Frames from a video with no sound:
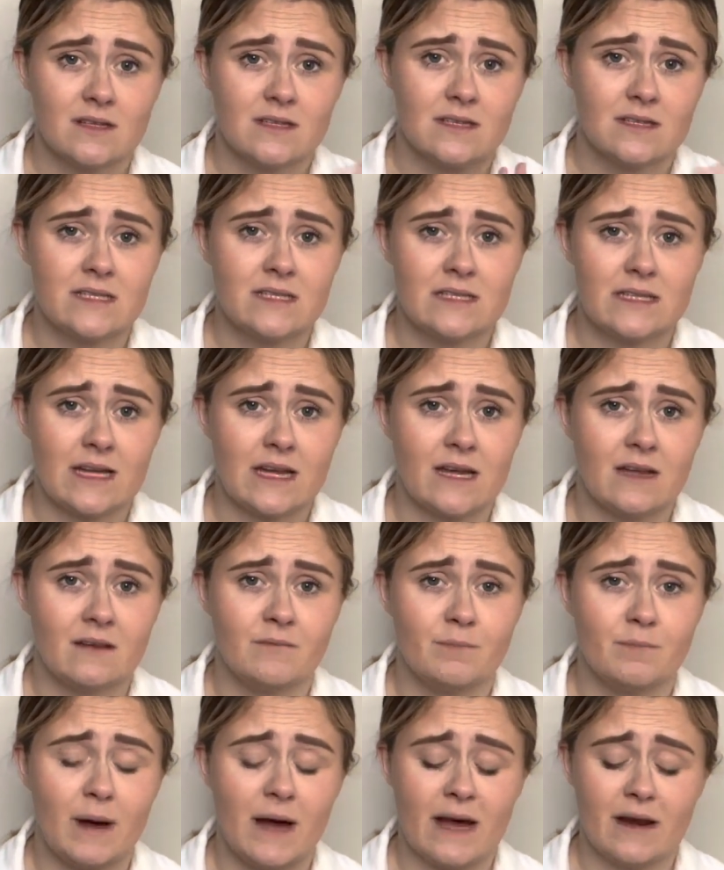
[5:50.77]
sticker
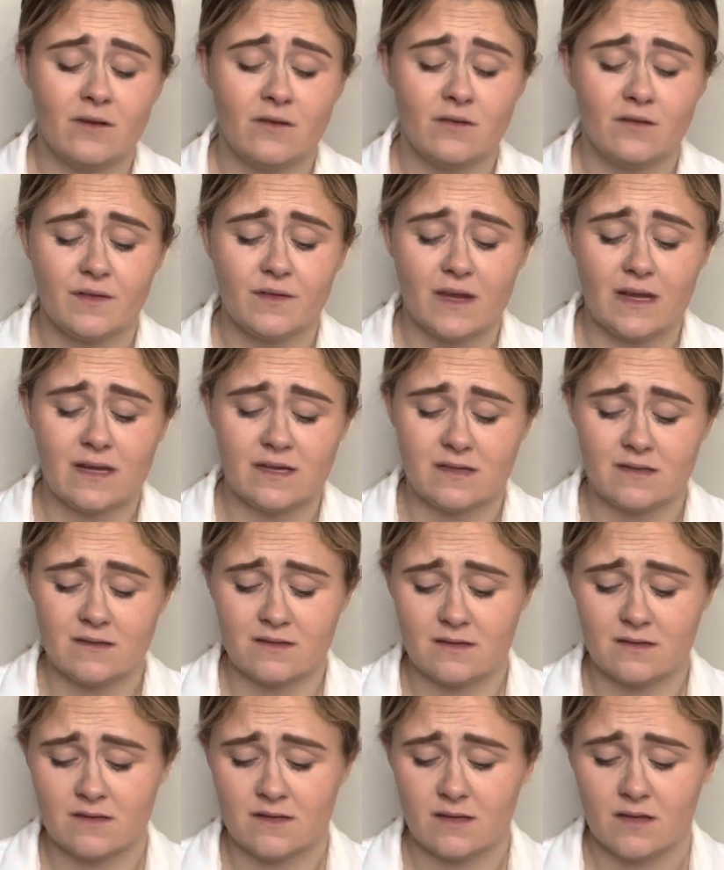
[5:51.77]
panel
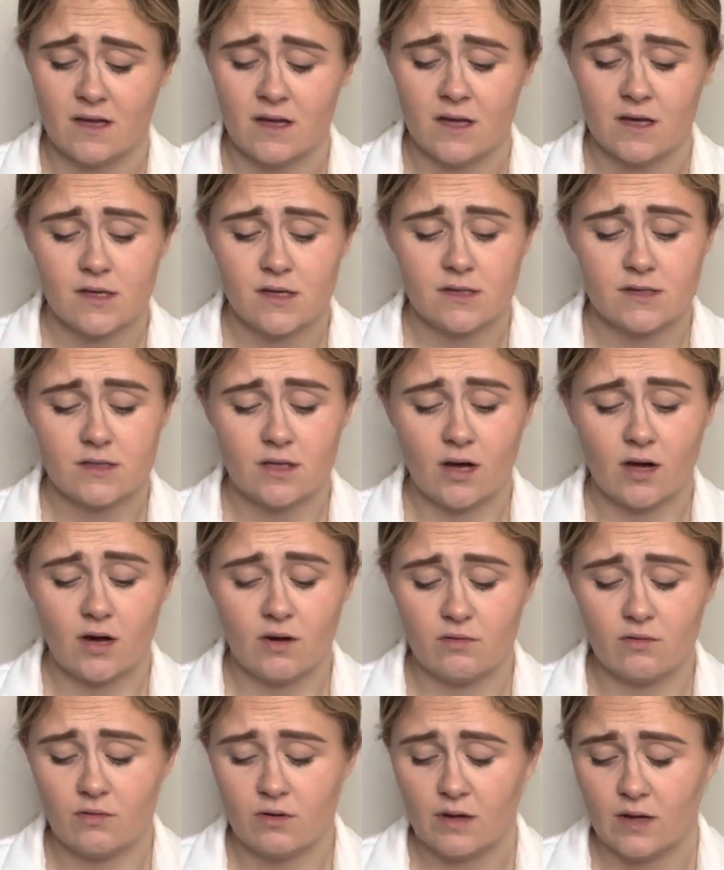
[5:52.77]
things.
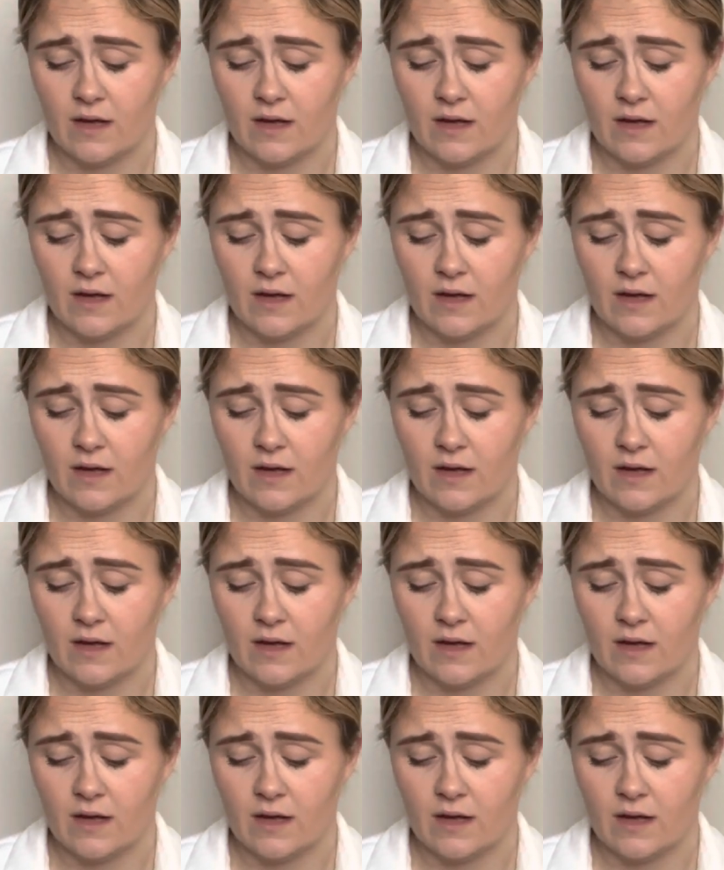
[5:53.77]
So